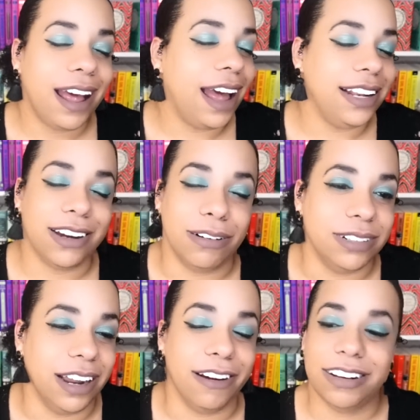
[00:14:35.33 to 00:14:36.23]
I
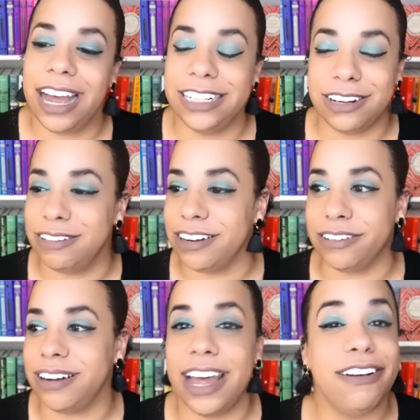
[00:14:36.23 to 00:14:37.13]
don't know. I don't
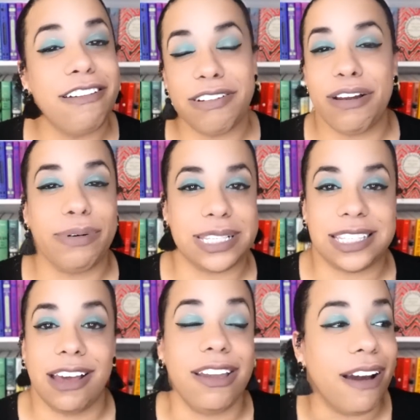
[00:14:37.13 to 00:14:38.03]
know. I don't even know what to
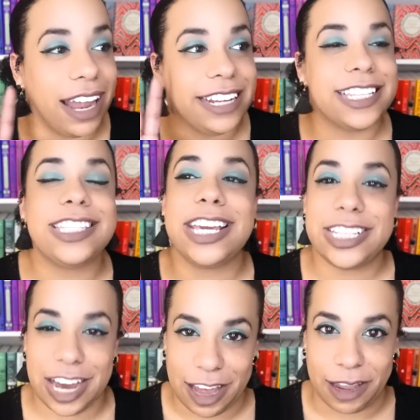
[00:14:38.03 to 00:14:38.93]
tell you. I need to take
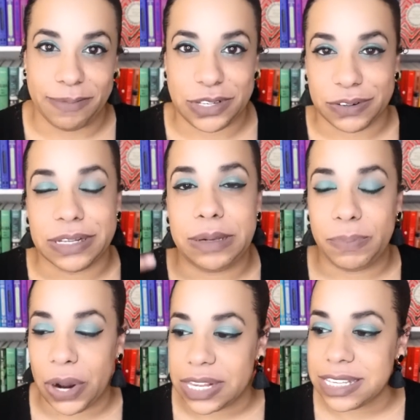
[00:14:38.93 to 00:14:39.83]
time to really
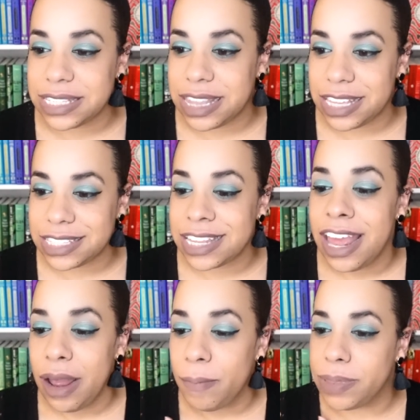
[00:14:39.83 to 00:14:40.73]
process this,
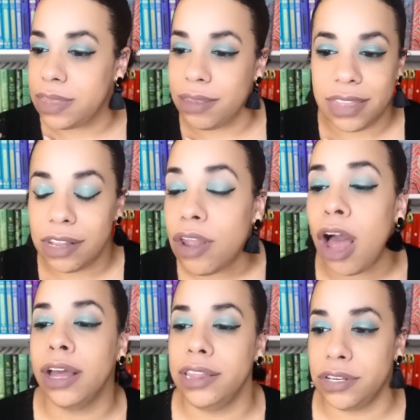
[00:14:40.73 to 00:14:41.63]
but the
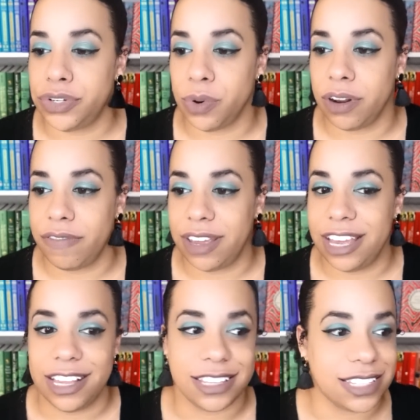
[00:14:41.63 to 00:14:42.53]
long and the short of it
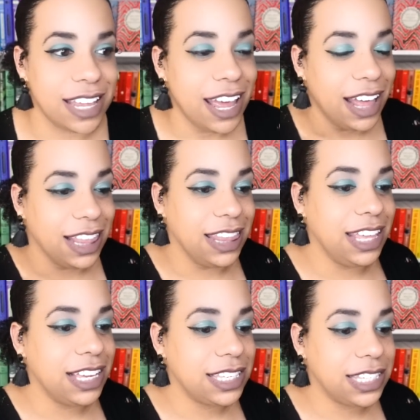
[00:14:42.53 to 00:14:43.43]
is,
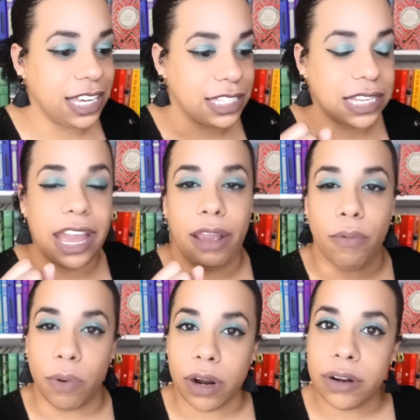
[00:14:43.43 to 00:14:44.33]
this is a
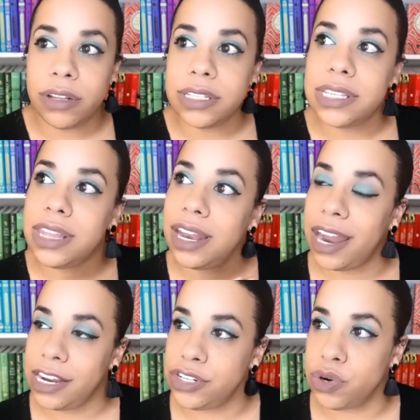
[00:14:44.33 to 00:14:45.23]
world that
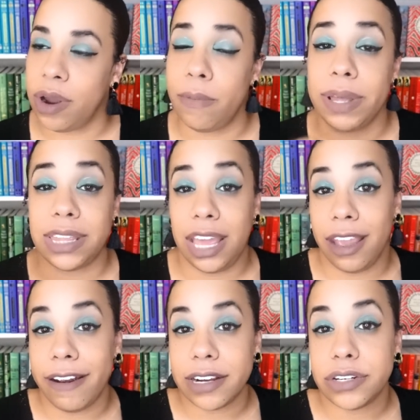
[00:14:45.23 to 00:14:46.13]
I enjoy with
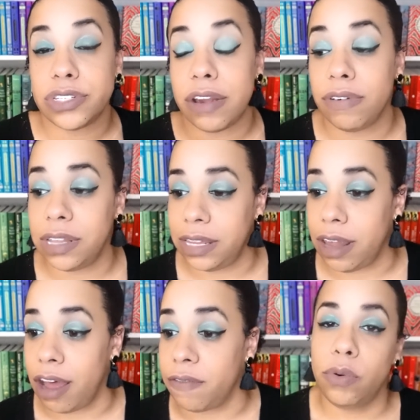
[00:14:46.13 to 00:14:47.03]
characters I really
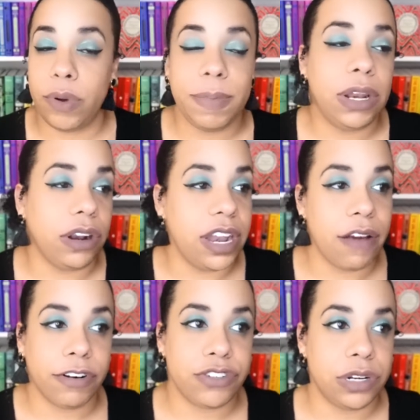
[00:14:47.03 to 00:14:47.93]
love. The women are
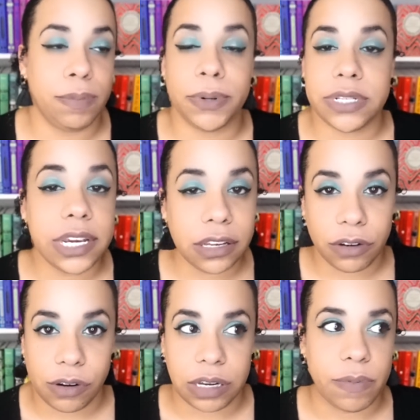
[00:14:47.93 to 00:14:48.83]
never treated
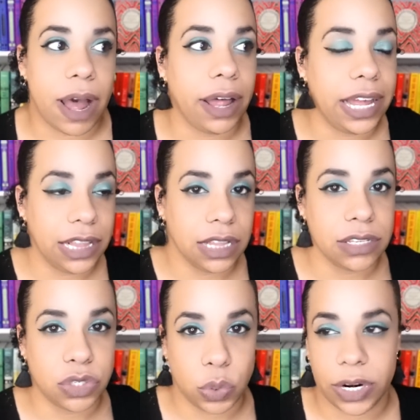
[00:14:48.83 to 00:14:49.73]
particularly well in the
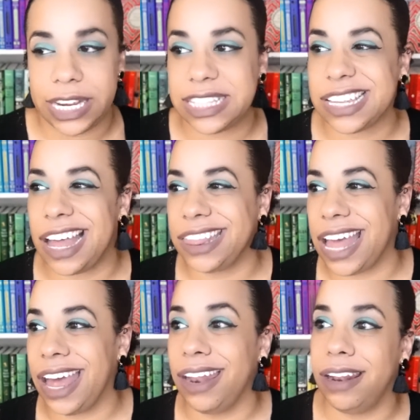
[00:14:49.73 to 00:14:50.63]
story. It's got
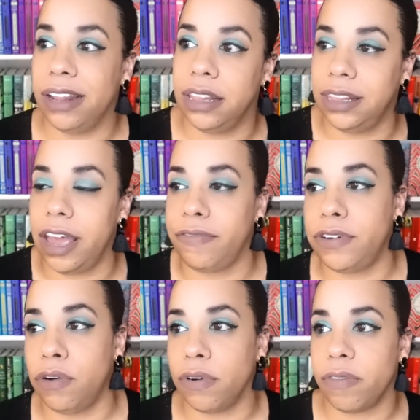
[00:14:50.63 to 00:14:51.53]
that
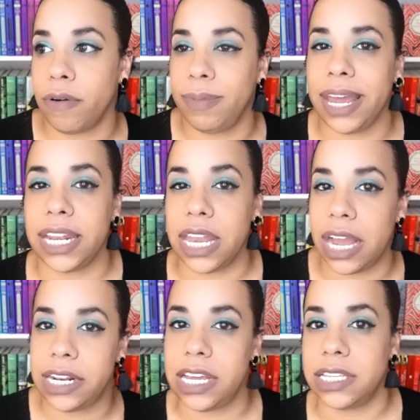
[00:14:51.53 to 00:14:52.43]
leftover from like
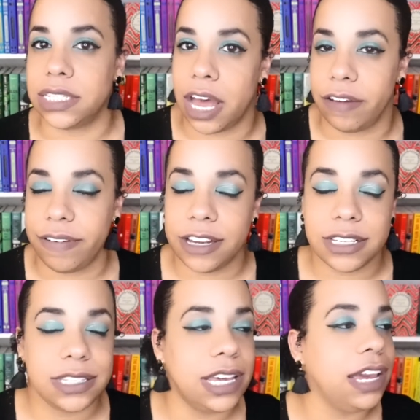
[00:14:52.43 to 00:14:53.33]
90s high
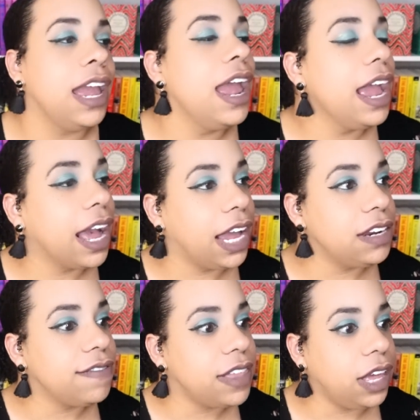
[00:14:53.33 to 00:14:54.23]
fantasy kind
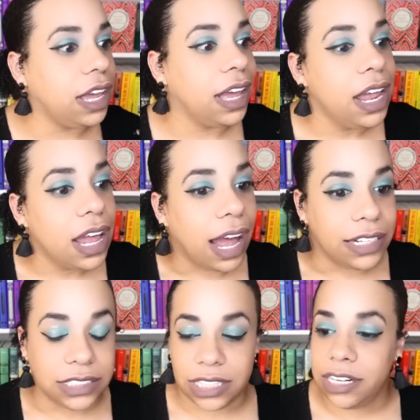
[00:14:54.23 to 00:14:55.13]
of thing. I
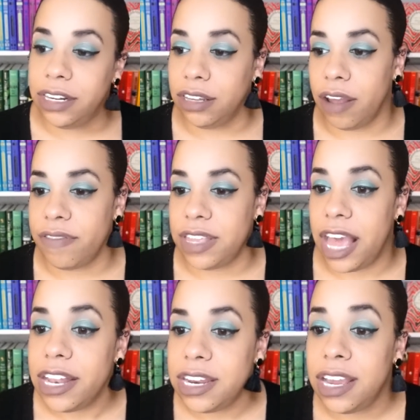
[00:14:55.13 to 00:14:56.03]
didn't love the
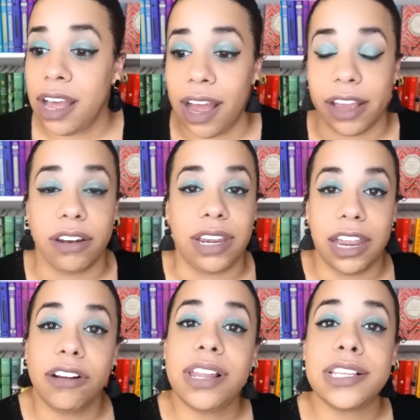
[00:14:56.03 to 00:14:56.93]
ending. I could
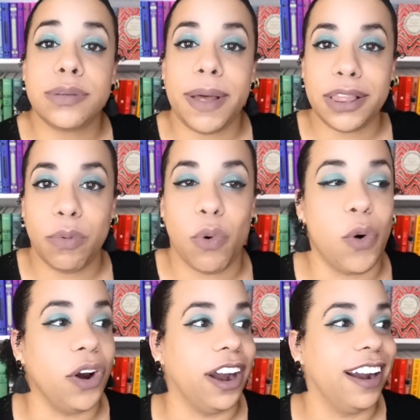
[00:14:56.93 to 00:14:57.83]
care less about the
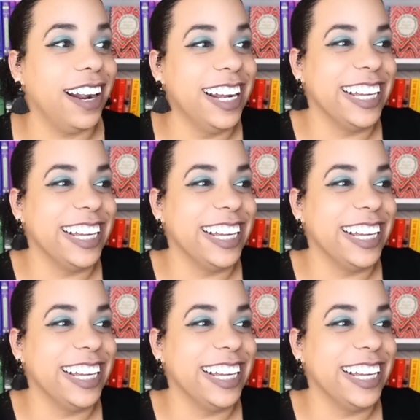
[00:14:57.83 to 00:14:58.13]
war.